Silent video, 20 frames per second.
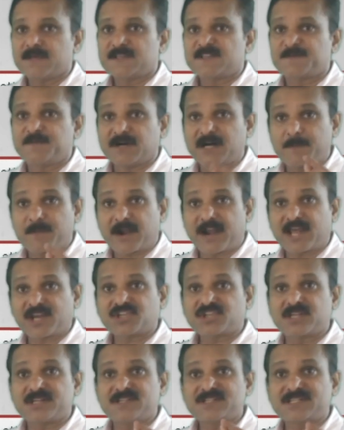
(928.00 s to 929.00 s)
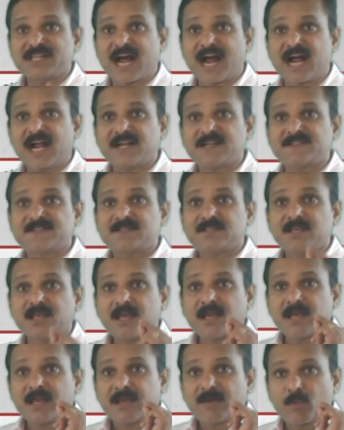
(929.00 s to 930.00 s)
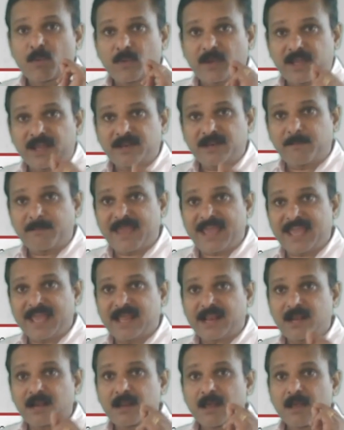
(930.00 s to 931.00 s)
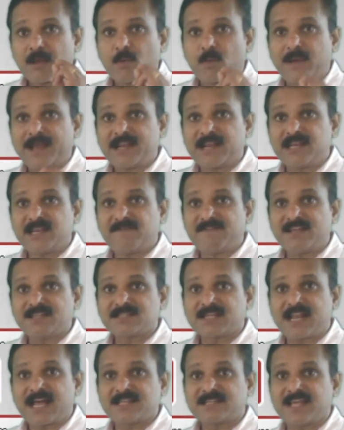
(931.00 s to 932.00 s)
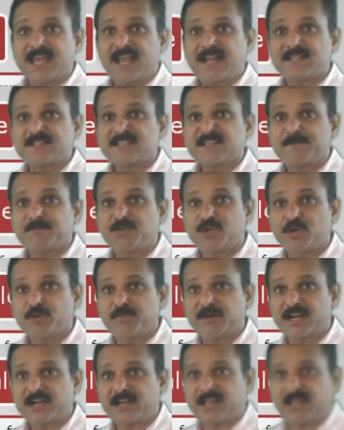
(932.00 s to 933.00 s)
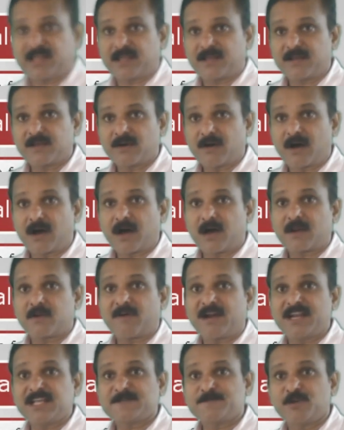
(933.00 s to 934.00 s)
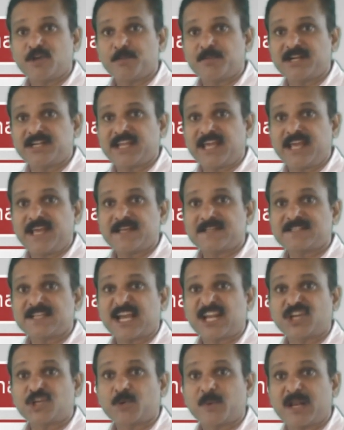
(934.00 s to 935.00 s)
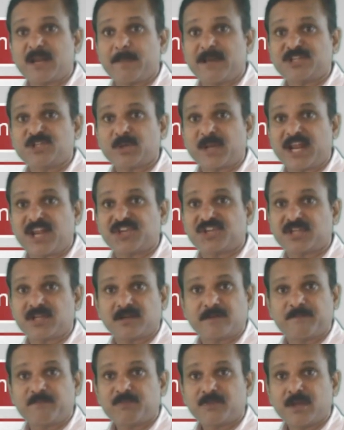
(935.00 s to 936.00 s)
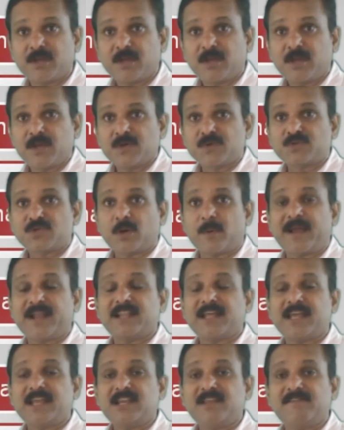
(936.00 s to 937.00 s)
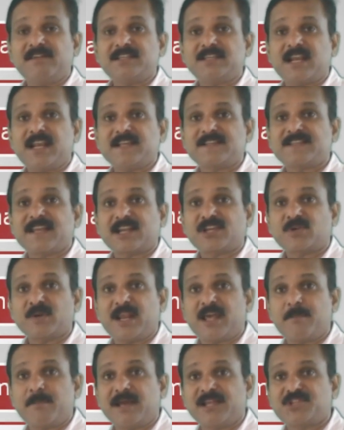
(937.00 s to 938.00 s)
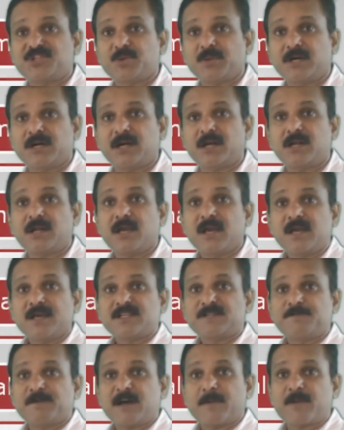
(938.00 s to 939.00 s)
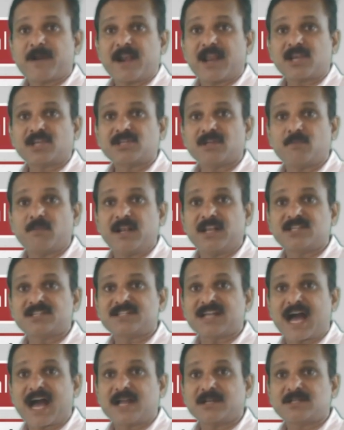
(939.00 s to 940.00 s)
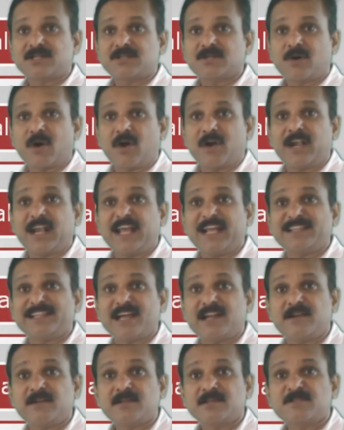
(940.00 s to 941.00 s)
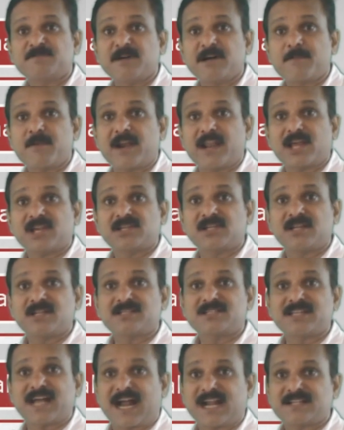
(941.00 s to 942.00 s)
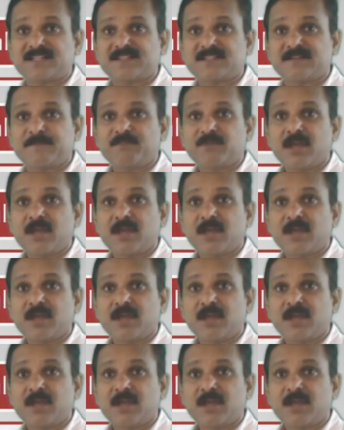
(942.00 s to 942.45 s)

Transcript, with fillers: Sperm production starts in male when individual attains puberty or what is puberty? Sexual maturation. So when the individual is sexually matured, sperm production will start. Only then sperm production starts.